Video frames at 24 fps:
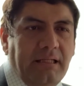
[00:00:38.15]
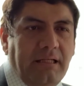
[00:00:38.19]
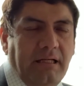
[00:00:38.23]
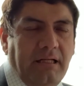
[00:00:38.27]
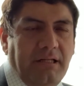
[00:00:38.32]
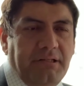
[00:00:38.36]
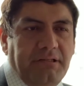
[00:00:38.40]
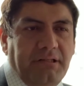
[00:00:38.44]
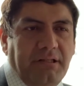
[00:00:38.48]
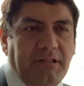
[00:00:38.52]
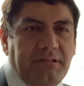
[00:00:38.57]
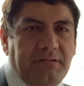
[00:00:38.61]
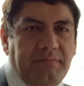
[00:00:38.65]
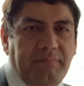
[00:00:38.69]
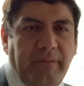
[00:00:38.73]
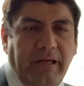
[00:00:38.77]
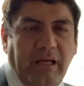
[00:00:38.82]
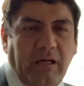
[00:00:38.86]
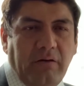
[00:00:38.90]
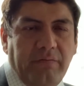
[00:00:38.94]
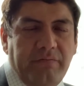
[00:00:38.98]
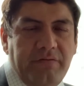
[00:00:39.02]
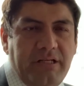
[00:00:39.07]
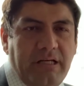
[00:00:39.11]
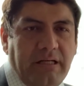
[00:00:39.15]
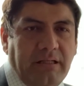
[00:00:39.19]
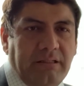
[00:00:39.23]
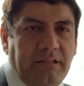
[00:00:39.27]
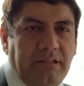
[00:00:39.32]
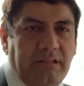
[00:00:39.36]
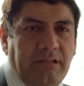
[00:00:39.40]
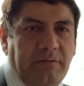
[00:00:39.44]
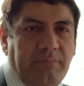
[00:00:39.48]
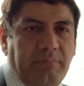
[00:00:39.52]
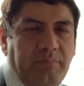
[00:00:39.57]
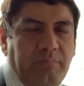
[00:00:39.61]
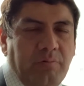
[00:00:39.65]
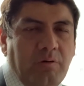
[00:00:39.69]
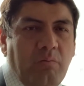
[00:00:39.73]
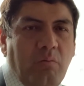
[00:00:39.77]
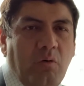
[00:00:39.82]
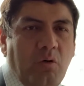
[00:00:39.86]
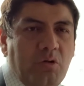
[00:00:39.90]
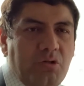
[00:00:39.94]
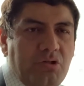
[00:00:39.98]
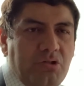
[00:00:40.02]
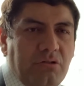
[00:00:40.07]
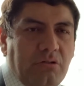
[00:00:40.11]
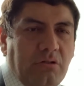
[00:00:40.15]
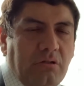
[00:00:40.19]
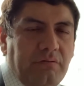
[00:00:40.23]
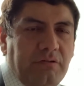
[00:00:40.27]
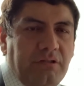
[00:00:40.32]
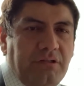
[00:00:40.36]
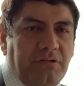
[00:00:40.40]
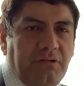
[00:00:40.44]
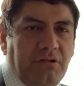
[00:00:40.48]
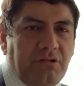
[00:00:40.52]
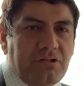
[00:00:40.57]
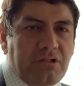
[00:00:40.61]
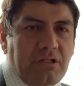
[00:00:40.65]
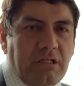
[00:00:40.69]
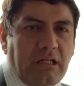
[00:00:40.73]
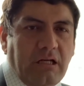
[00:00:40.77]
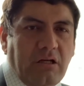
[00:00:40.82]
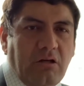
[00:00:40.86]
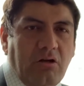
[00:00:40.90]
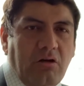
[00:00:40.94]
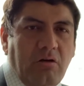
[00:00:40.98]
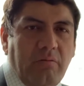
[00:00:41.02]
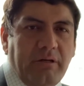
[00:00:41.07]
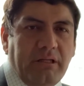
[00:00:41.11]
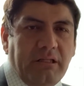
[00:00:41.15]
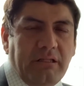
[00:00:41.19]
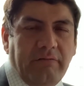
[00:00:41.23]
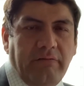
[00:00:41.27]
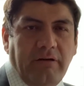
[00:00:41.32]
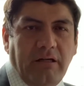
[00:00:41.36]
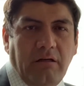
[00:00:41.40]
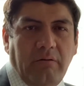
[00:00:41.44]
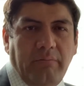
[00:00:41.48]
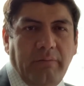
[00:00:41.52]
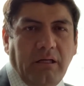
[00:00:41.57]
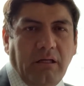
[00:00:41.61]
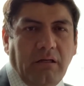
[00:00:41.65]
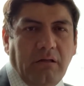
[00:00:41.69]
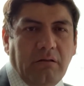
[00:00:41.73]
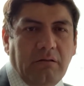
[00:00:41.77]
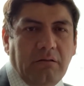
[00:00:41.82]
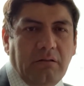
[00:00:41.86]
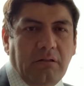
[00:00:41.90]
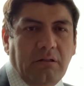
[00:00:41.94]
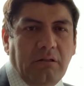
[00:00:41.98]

has main objective the promotion of the social and economic development